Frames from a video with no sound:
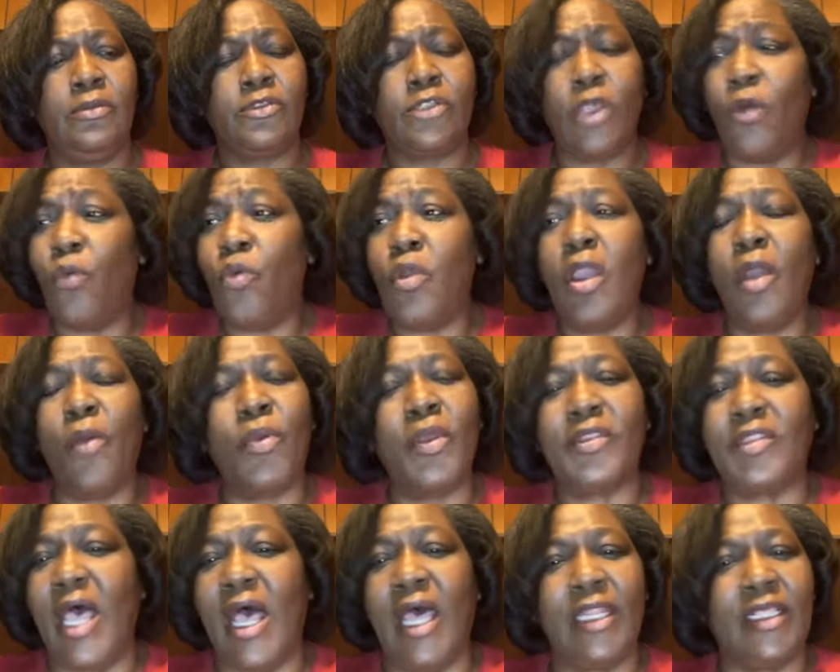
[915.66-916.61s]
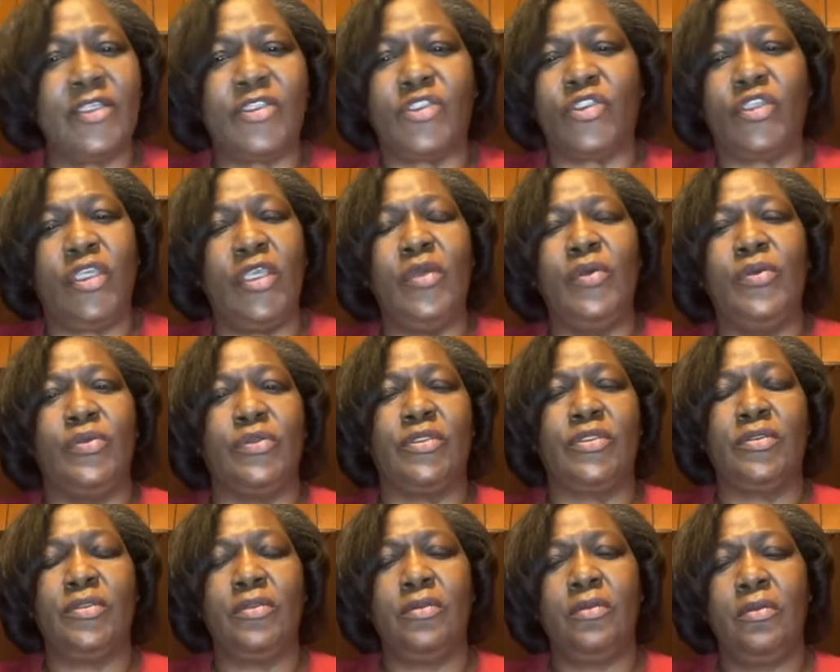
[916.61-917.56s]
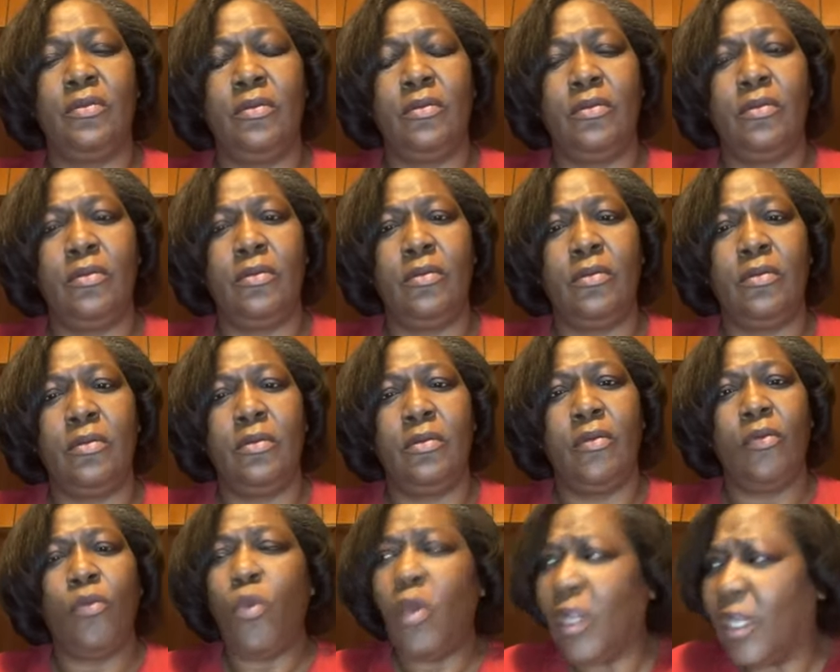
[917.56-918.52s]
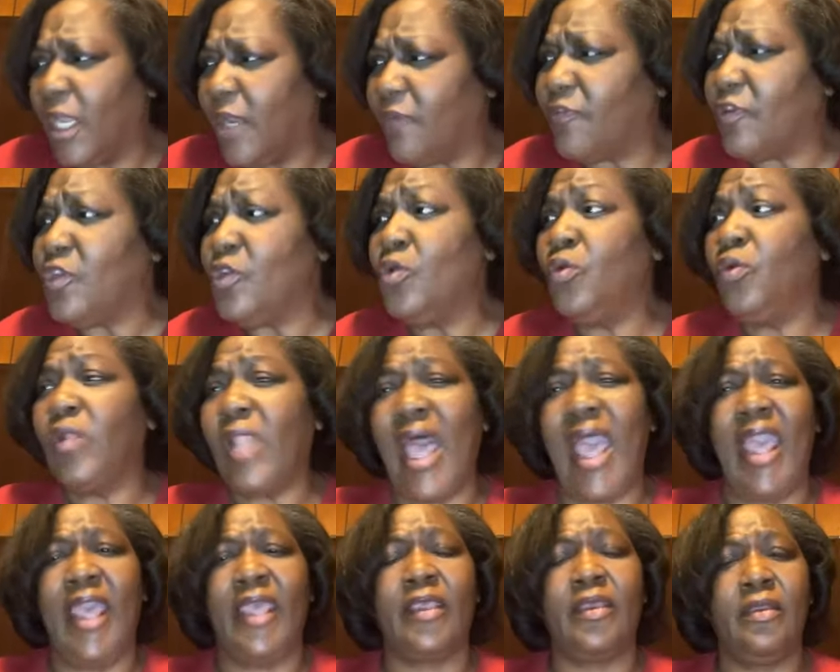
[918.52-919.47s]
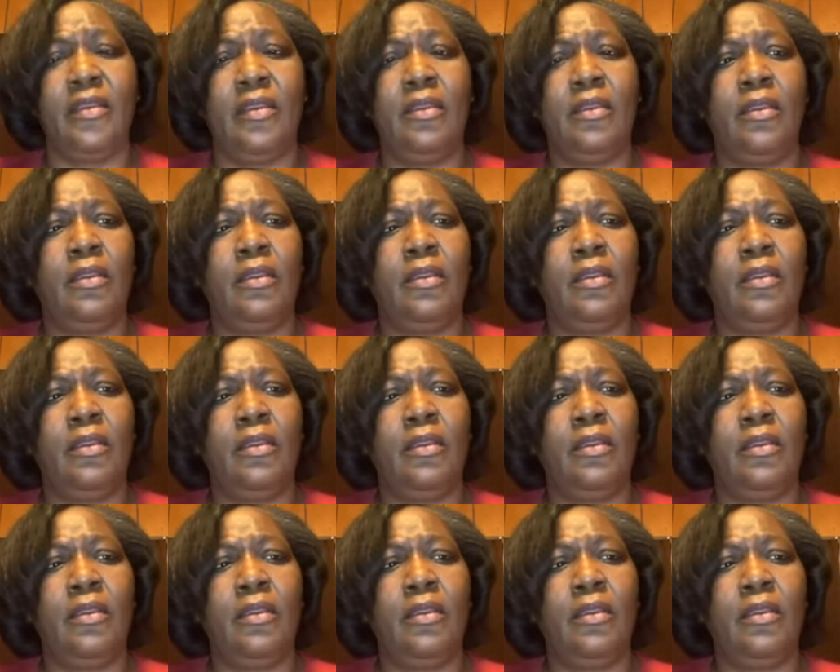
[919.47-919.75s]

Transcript: So we are without excuse. Whatever you lack,